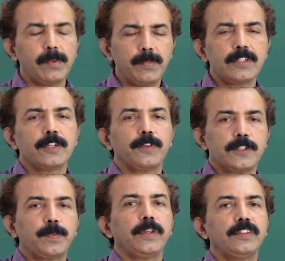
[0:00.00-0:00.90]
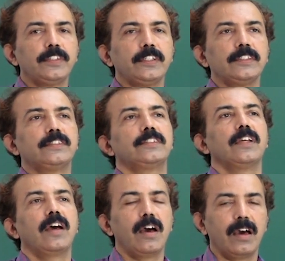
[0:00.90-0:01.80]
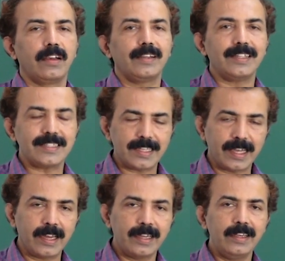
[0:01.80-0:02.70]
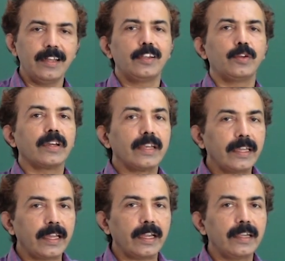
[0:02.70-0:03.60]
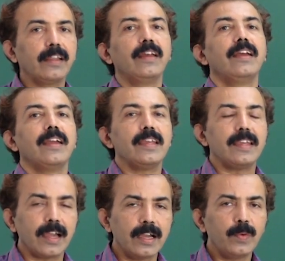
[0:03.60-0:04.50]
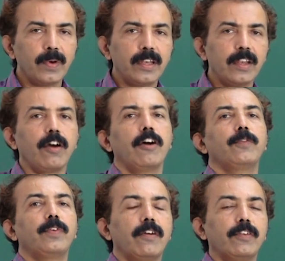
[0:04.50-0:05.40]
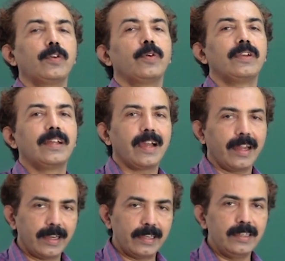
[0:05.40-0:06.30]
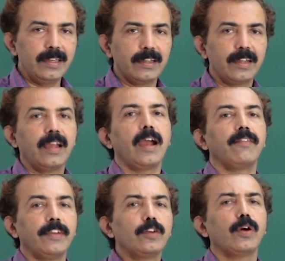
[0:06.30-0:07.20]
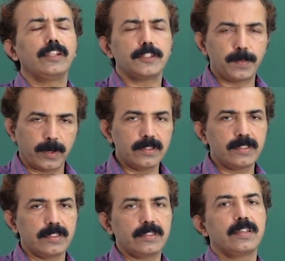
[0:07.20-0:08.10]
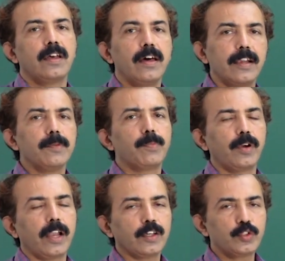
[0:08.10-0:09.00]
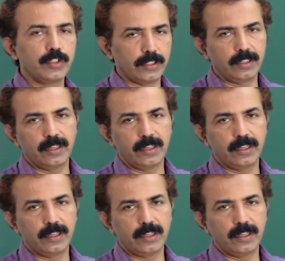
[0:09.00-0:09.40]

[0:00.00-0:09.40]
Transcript: members of a species, are designed to create young one of our own kind, and we call this process reproduction.